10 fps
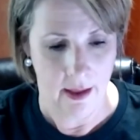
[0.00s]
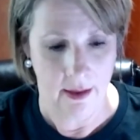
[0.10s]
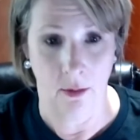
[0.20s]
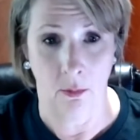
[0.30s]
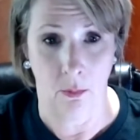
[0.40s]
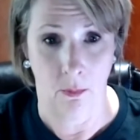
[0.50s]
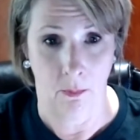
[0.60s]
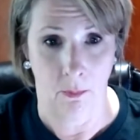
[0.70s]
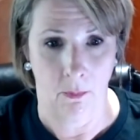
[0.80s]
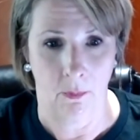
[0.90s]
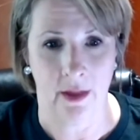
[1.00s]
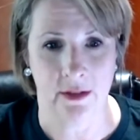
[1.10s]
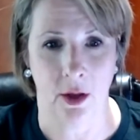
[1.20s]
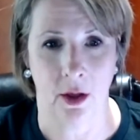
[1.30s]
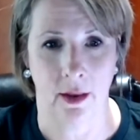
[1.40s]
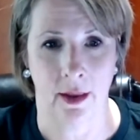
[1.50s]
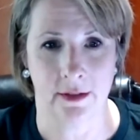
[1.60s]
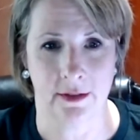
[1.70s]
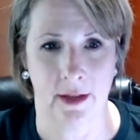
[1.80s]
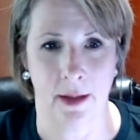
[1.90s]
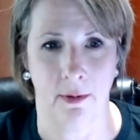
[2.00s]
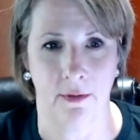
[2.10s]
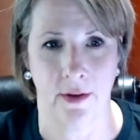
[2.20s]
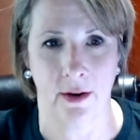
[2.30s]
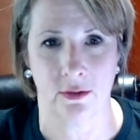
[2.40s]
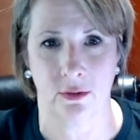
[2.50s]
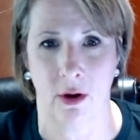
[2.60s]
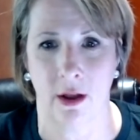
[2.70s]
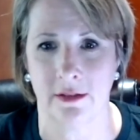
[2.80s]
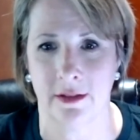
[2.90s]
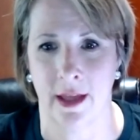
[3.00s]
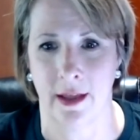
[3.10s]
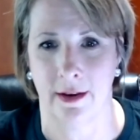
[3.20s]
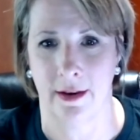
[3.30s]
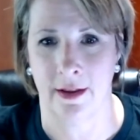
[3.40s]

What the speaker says: and let's keep our fingers crossed that